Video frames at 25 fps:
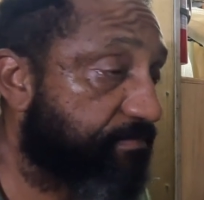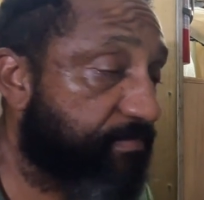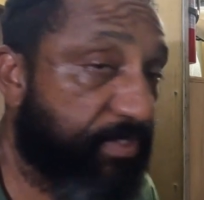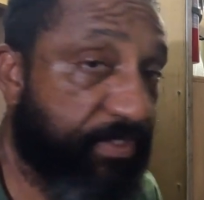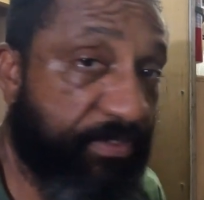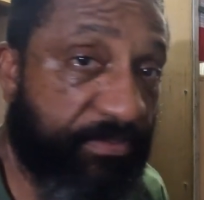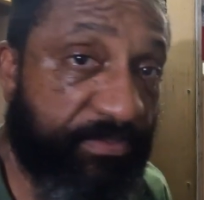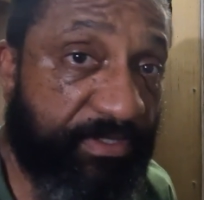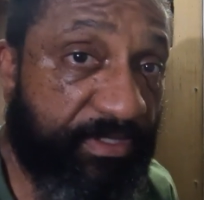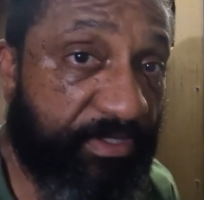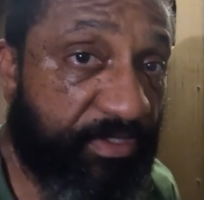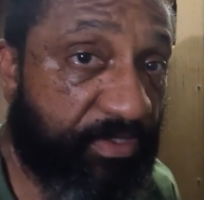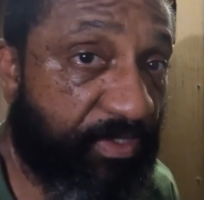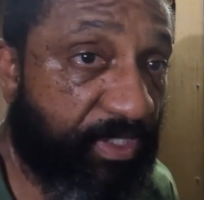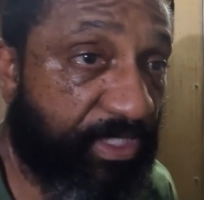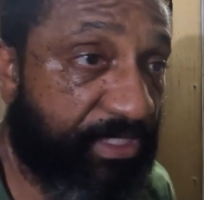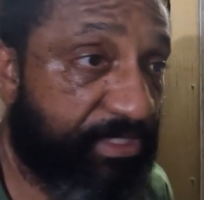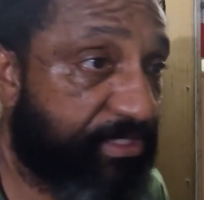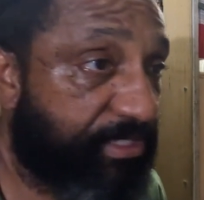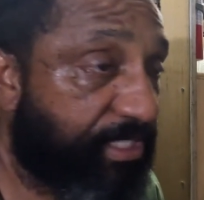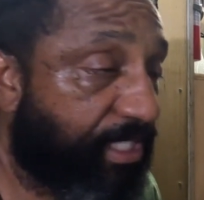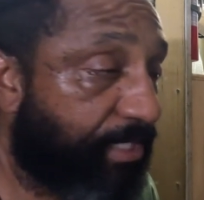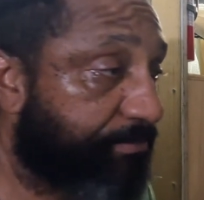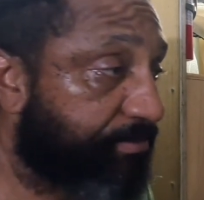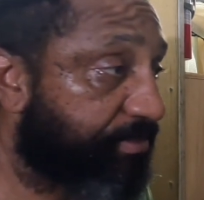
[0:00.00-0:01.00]
used the
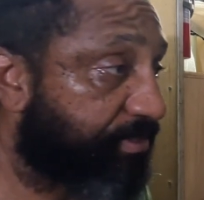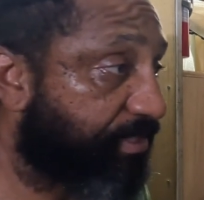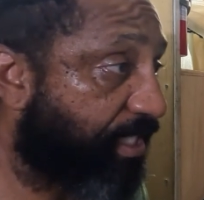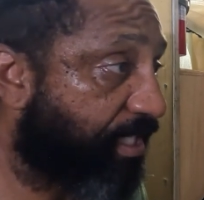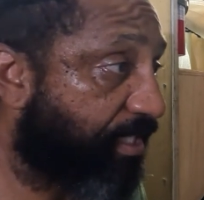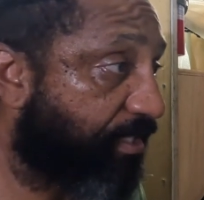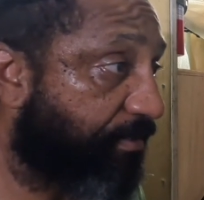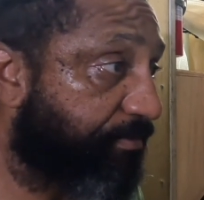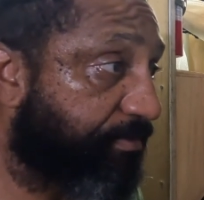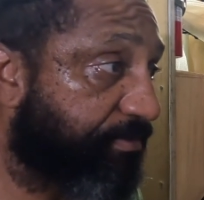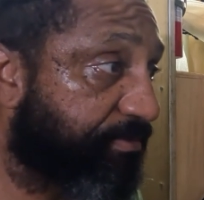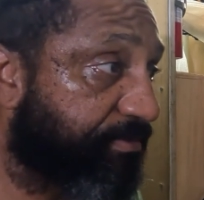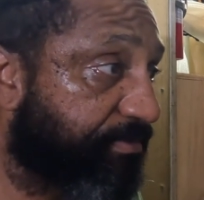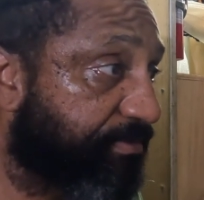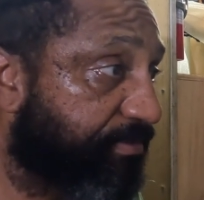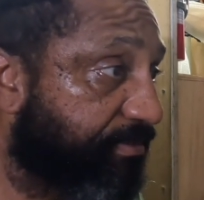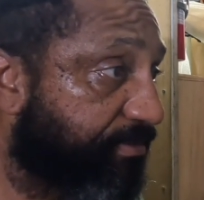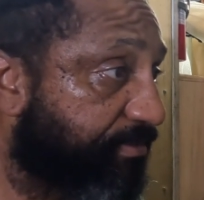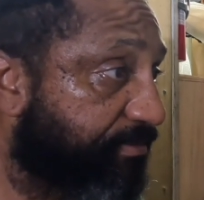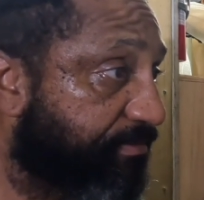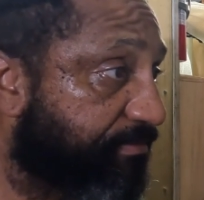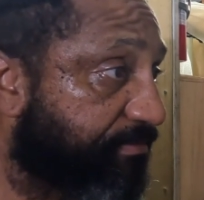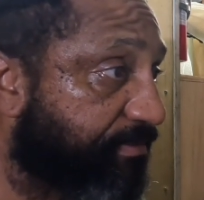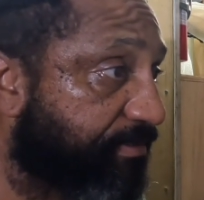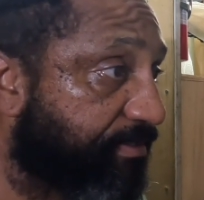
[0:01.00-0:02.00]
truck stop showers,
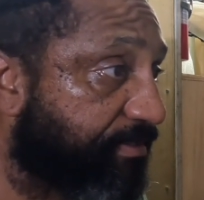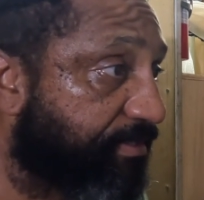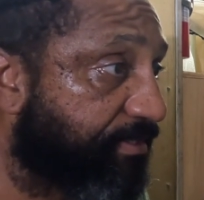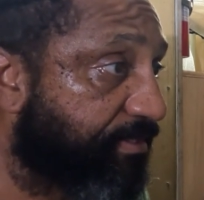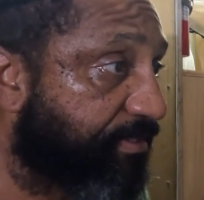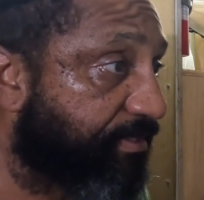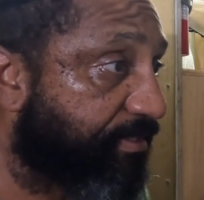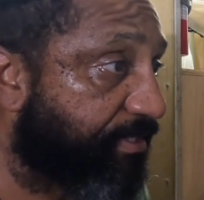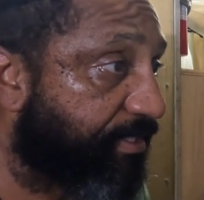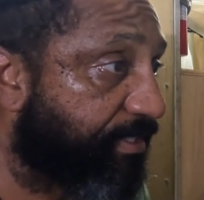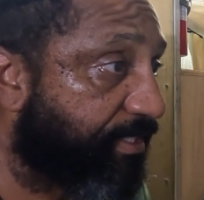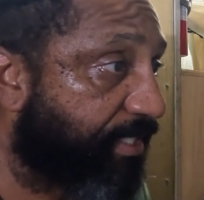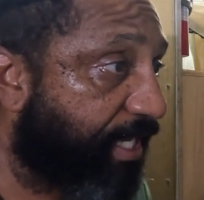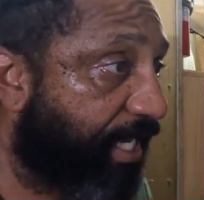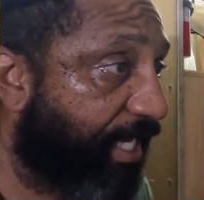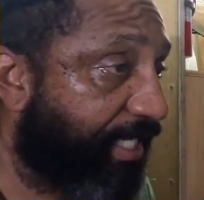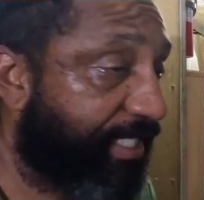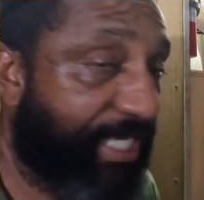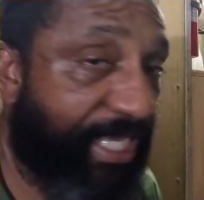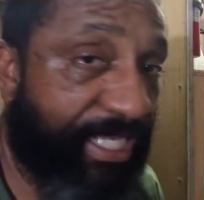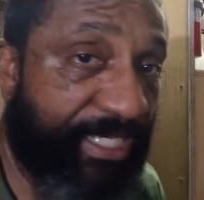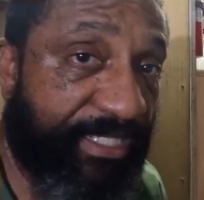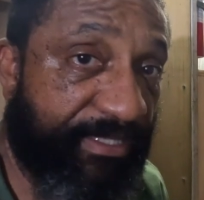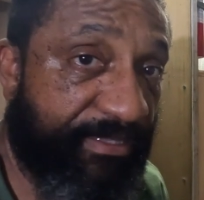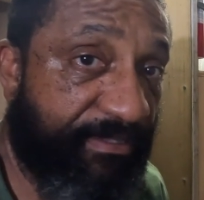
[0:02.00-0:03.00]
and I
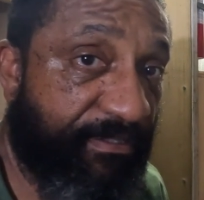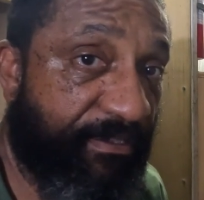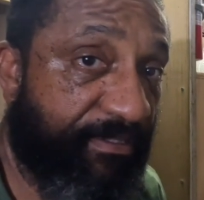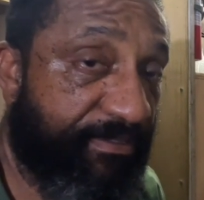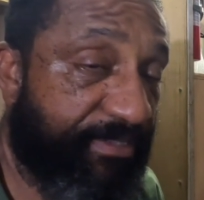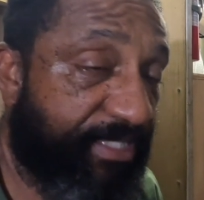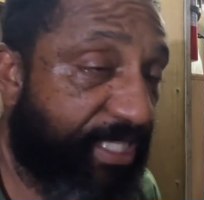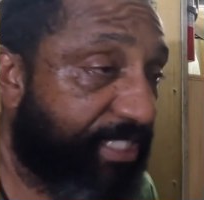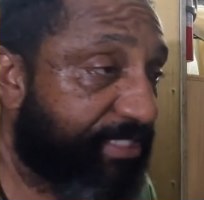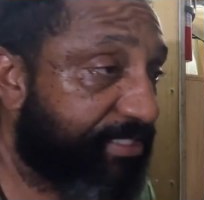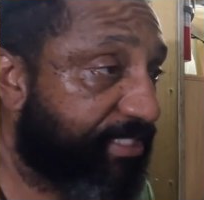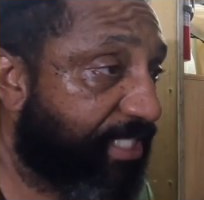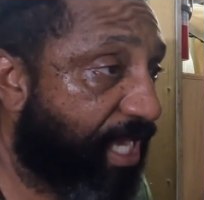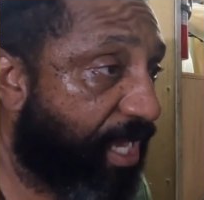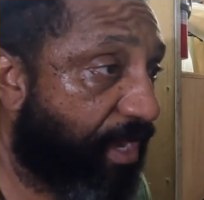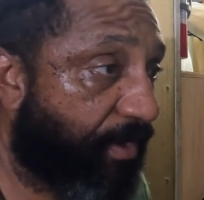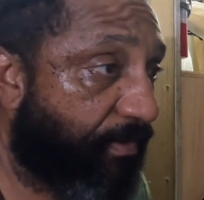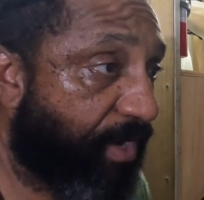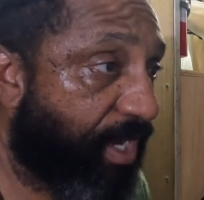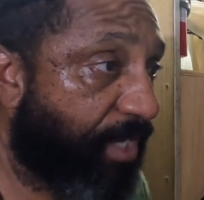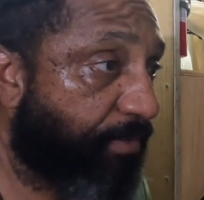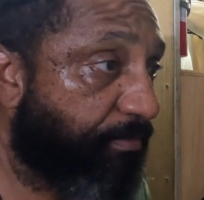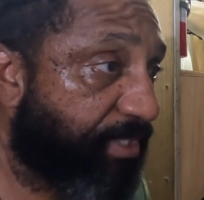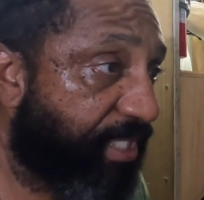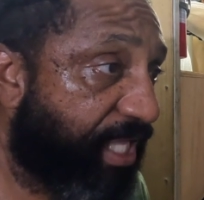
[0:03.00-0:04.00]
kind of thought that's
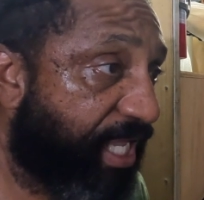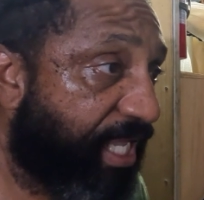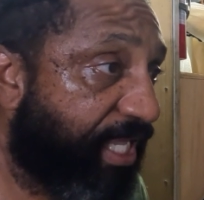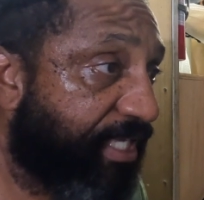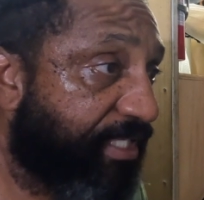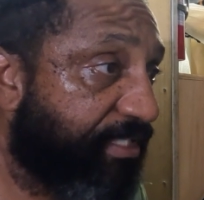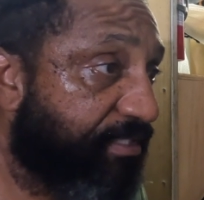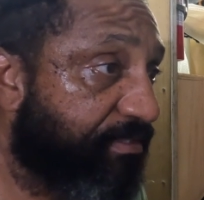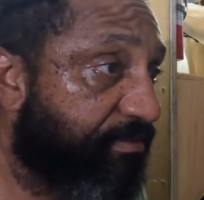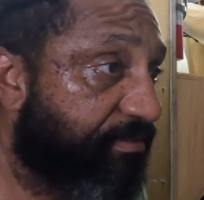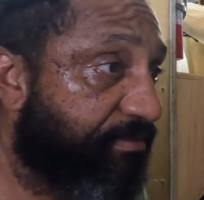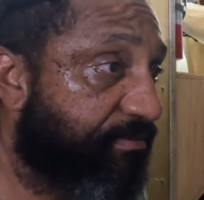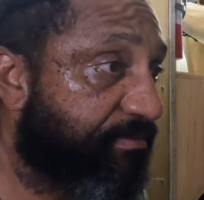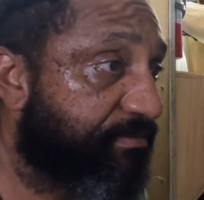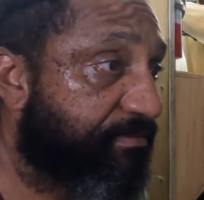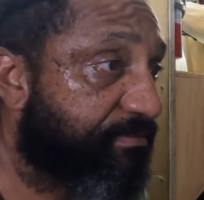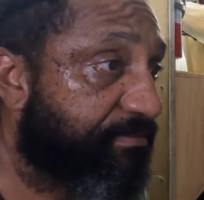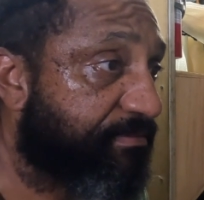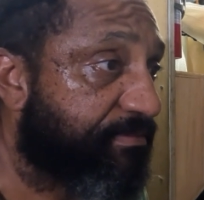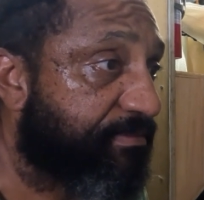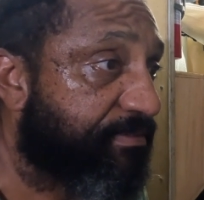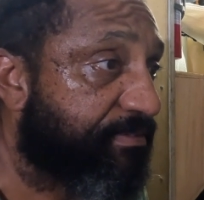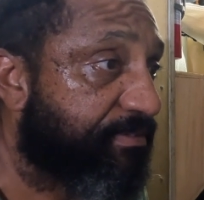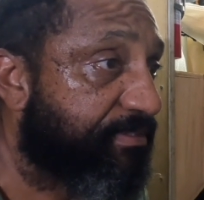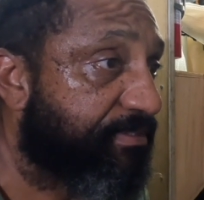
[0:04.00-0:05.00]
how I would handle
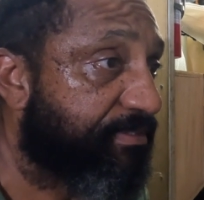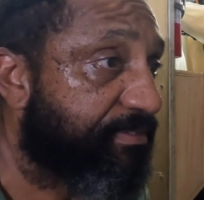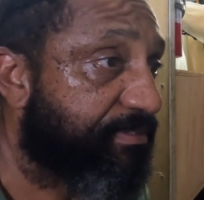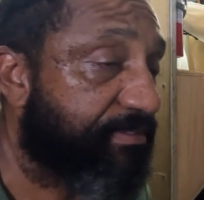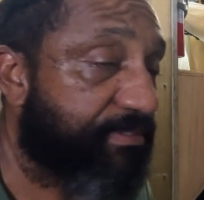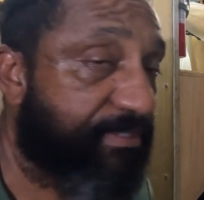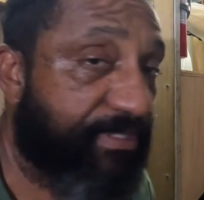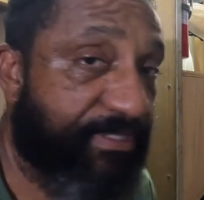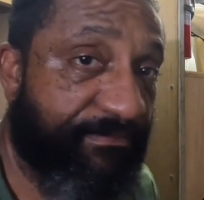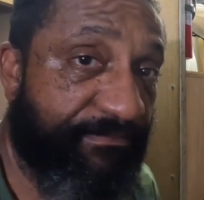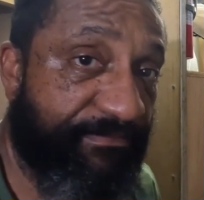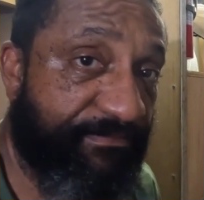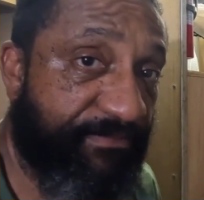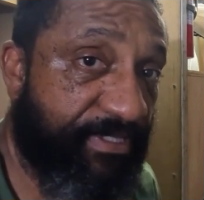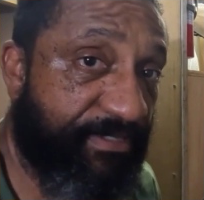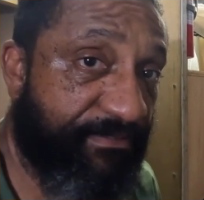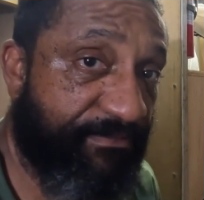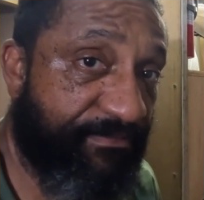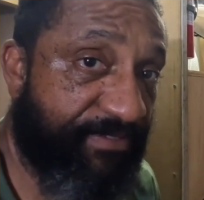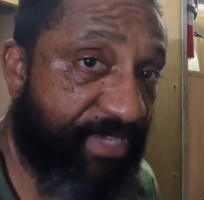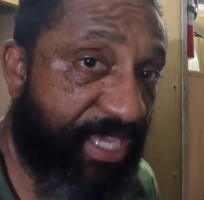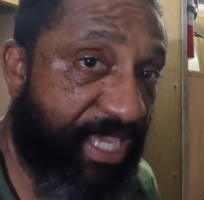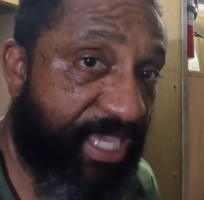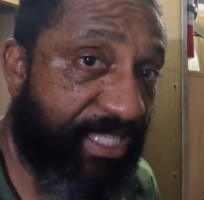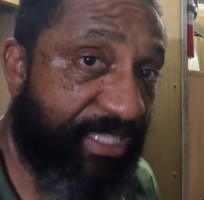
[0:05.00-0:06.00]
the
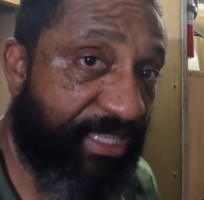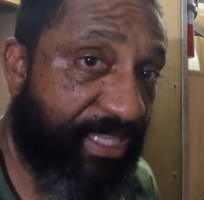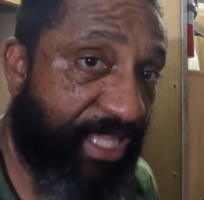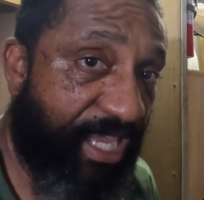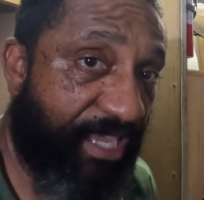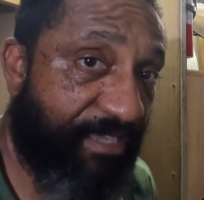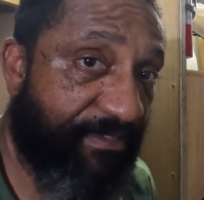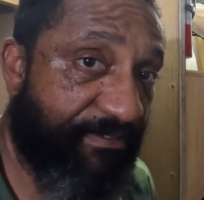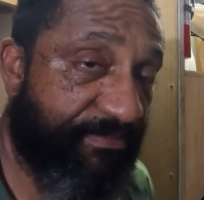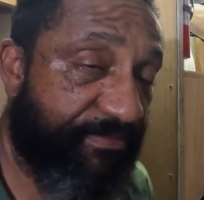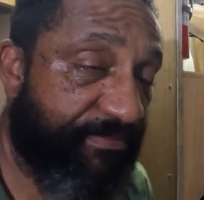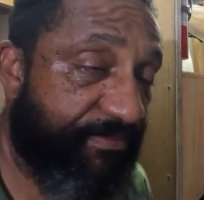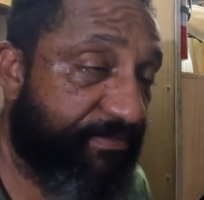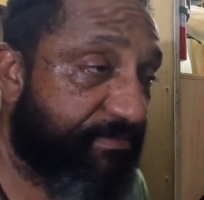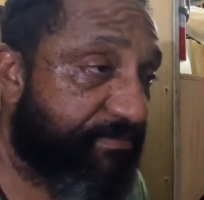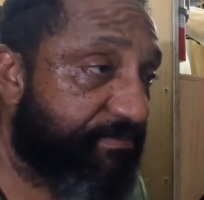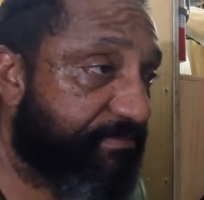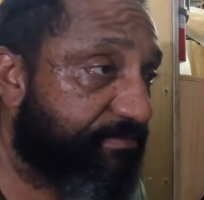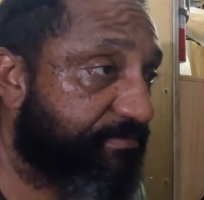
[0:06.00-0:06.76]
van life